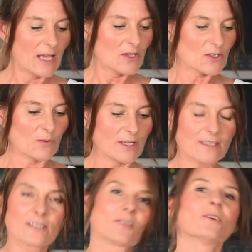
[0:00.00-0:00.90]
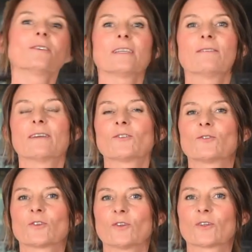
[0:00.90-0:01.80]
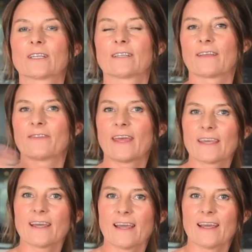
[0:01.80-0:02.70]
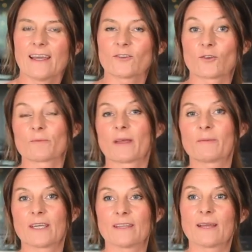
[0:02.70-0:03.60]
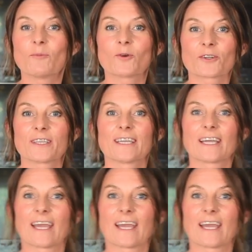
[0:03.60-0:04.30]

So it is good even to cook it a day ahead or maybe in the morning,